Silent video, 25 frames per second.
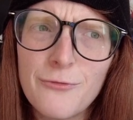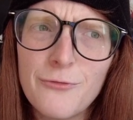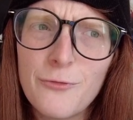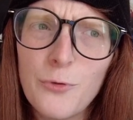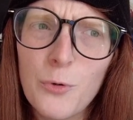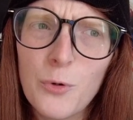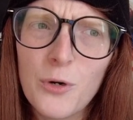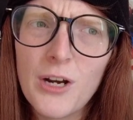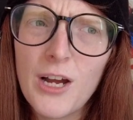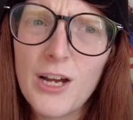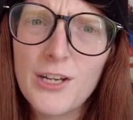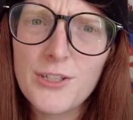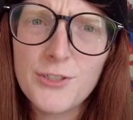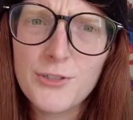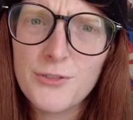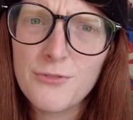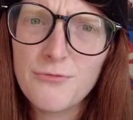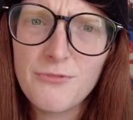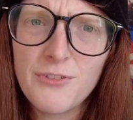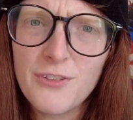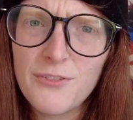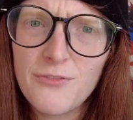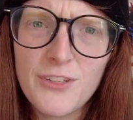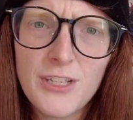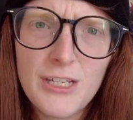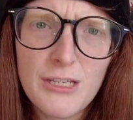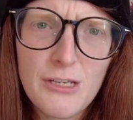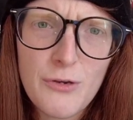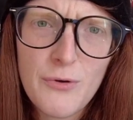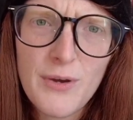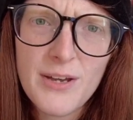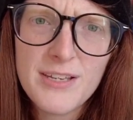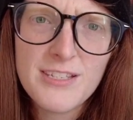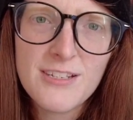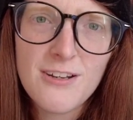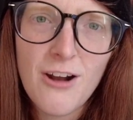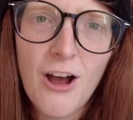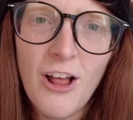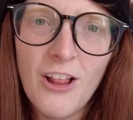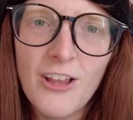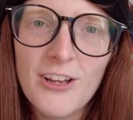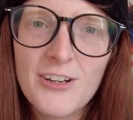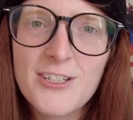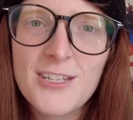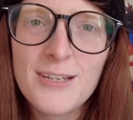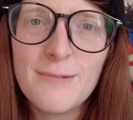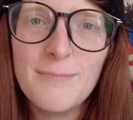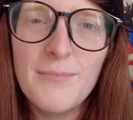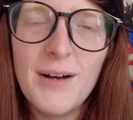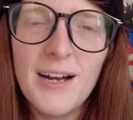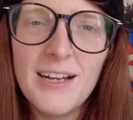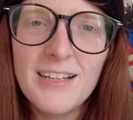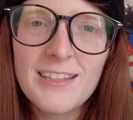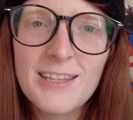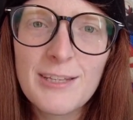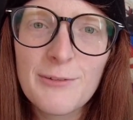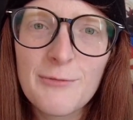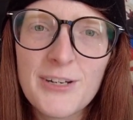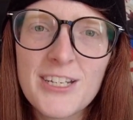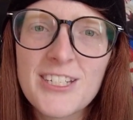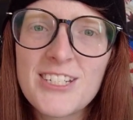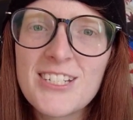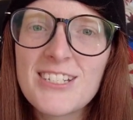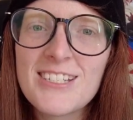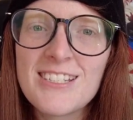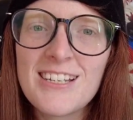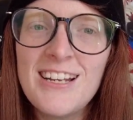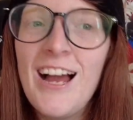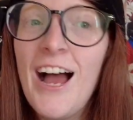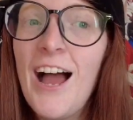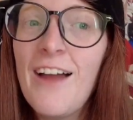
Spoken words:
$450 a month, which is,